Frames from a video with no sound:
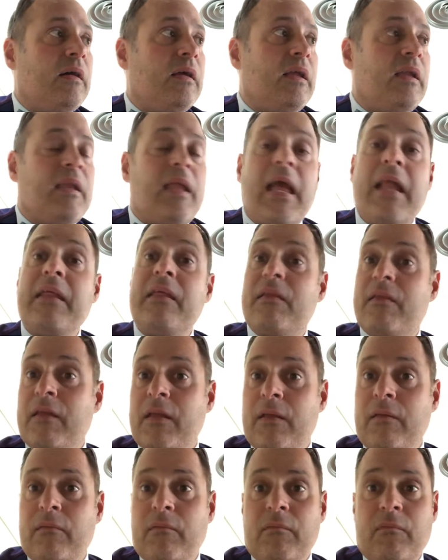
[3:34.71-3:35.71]
in
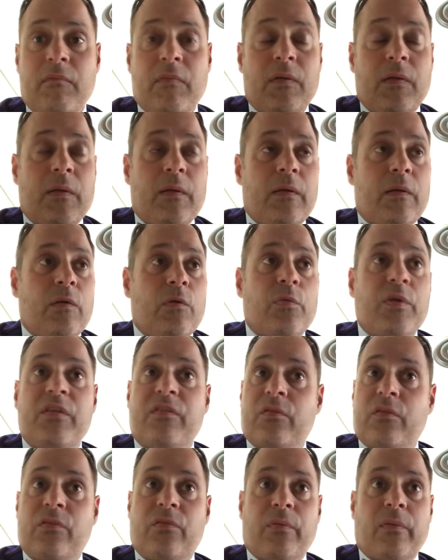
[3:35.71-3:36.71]
anything
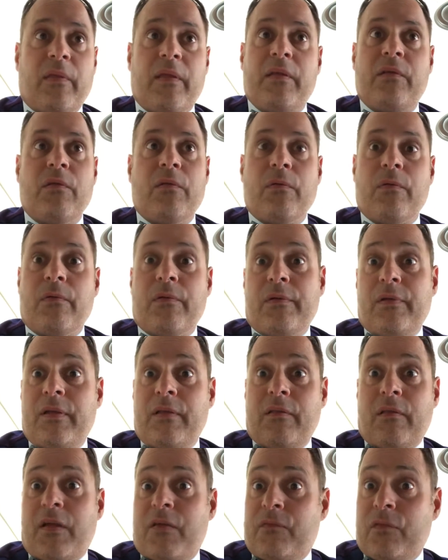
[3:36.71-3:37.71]
research related or
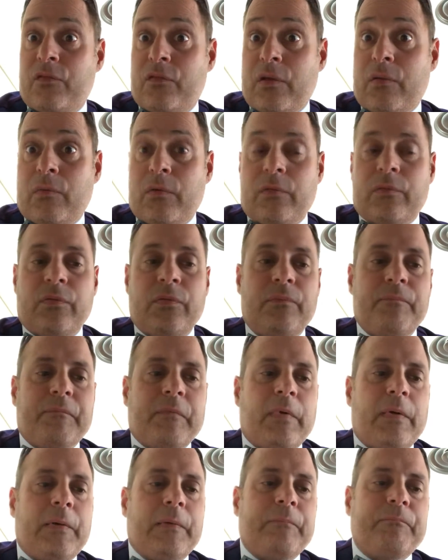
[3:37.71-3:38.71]
in life in general.
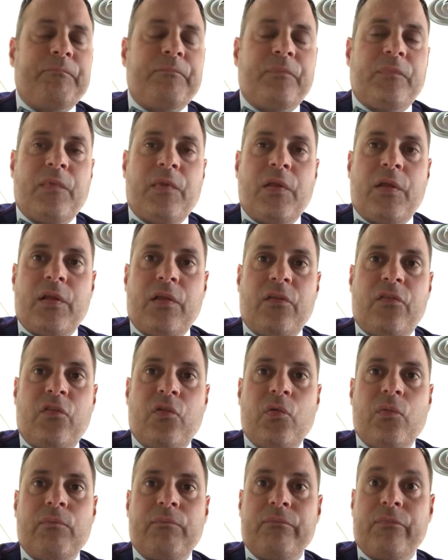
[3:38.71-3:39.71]
You can
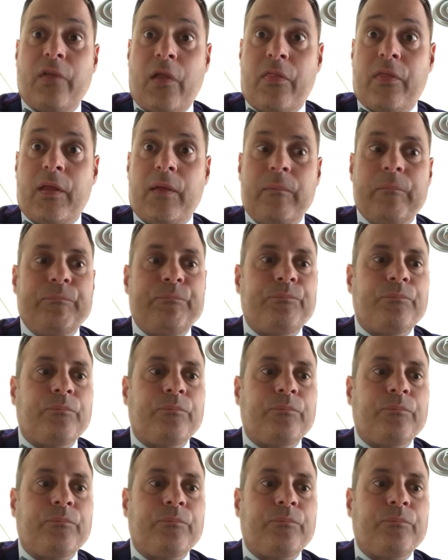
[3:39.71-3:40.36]
assume nothing.